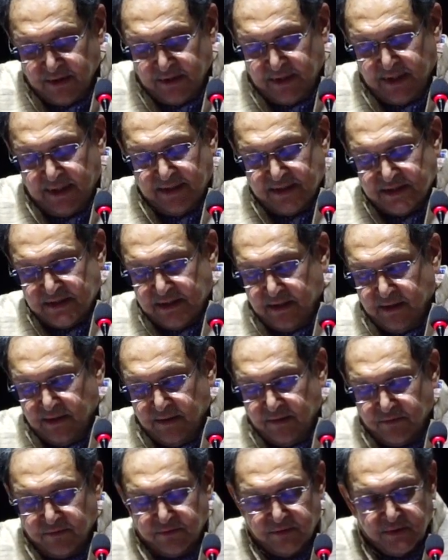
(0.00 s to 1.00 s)
There is
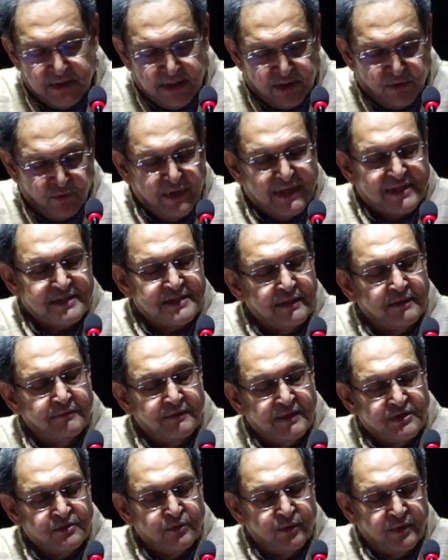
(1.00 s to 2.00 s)
a Karunashtak
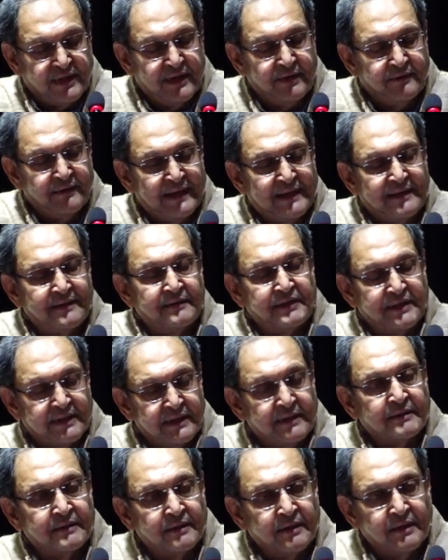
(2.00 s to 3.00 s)
which Gurudev had
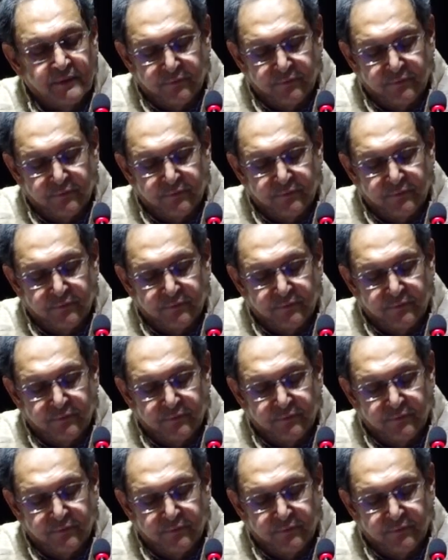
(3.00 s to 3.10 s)
written